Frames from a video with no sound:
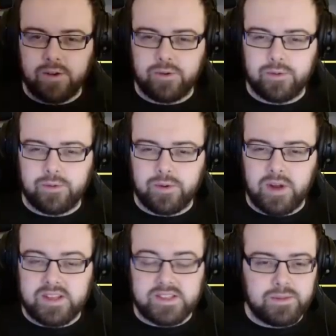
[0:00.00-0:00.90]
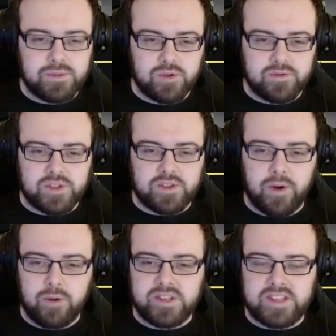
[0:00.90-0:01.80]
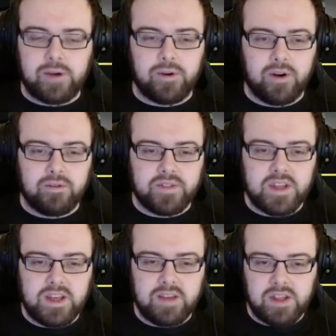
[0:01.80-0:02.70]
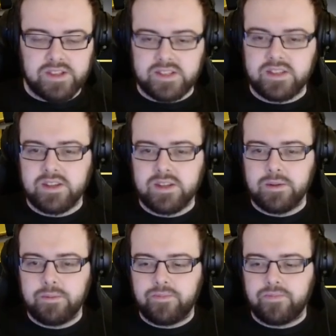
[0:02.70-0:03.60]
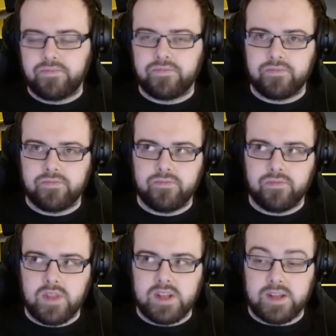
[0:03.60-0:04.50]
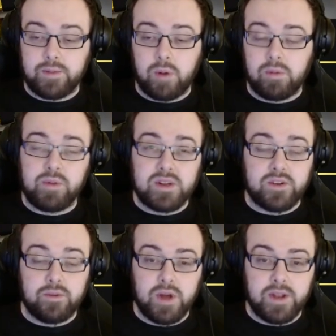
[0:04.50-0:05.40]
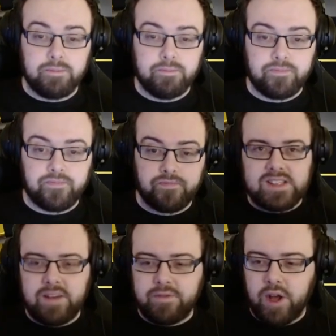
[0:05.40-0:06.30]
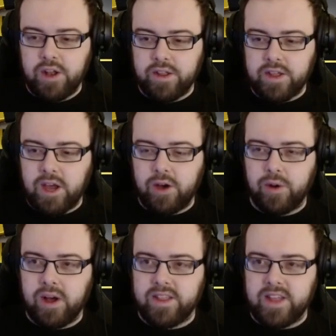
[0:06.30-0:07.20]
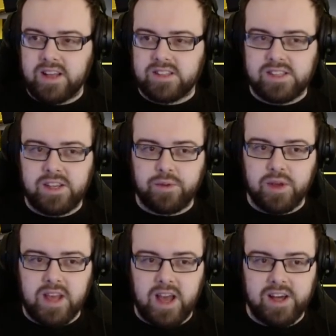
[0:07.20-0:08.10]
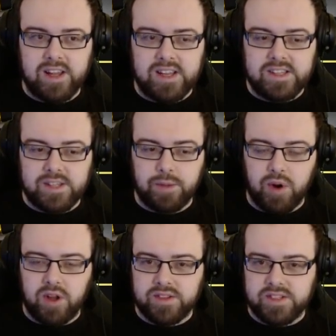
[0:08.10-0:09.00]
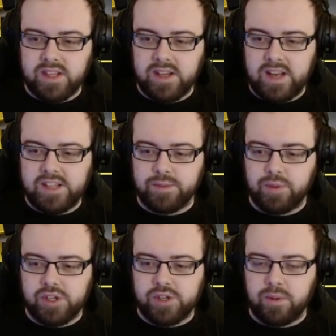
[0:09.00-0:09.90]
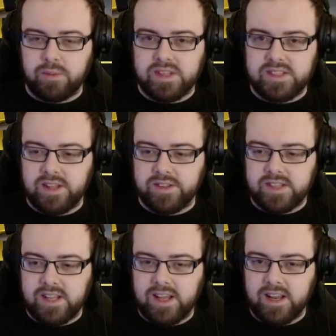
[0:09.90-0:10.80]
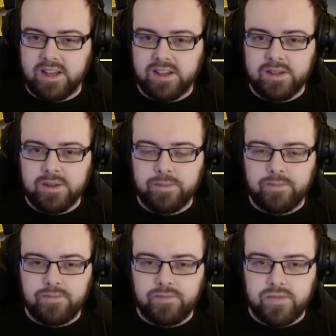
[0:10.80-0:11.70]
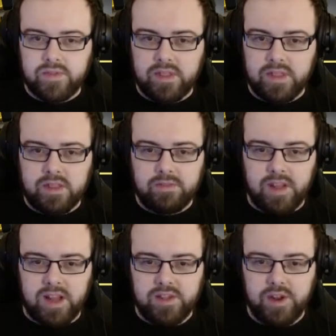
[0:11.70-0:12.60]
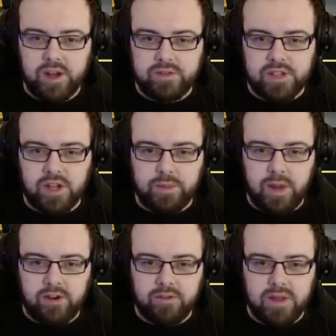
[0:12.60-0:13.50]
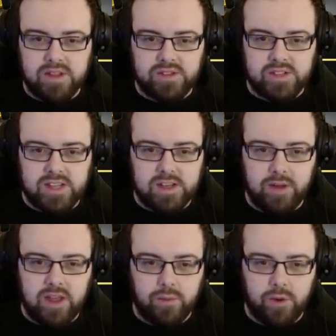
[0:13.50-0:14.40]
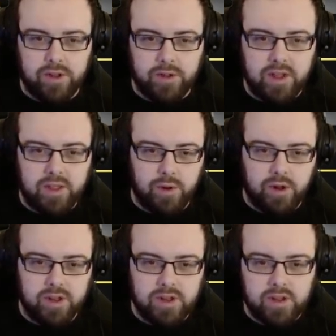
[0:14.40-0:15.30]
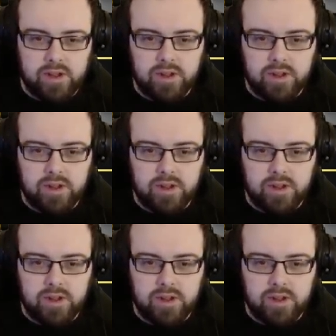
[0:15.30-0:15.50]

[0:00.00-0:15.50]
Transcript: also, it seems to have just thrown us out of the event, because I probably pressed the wrong button. Right, let's have another go at that, see if we can get at least a bronze. I need to brush up on my skills, clearly. I feel like the nerves got the better of me. It's just like, don't hit the wall, don't hit the wall.